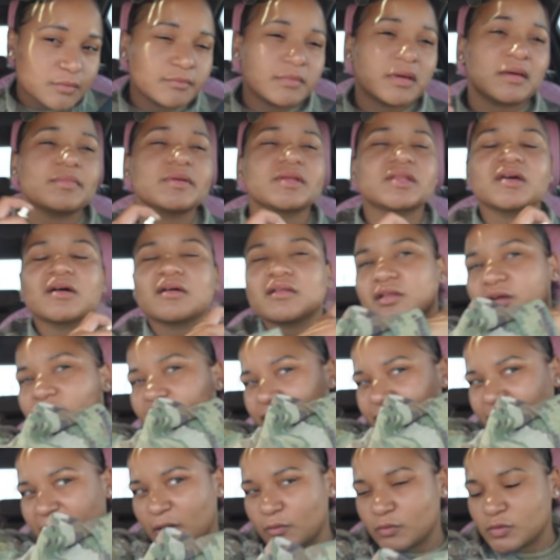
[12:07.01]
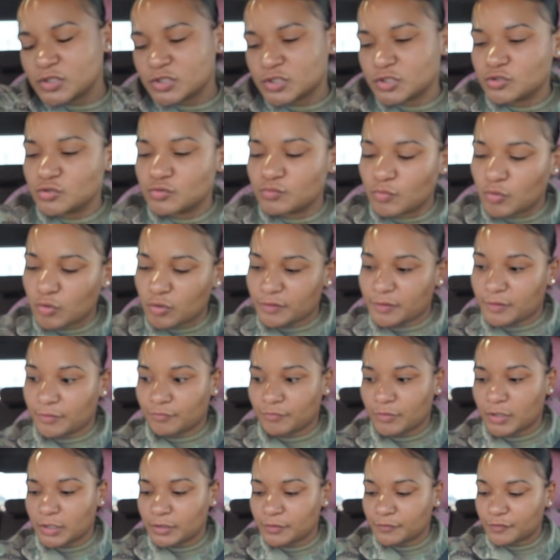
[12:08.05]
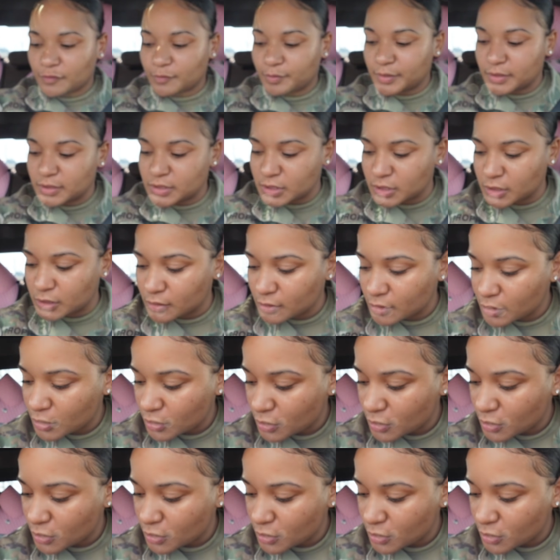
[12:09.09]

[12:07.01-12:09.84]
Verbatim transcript: Maybe they'll learn that we should do more than run for PT.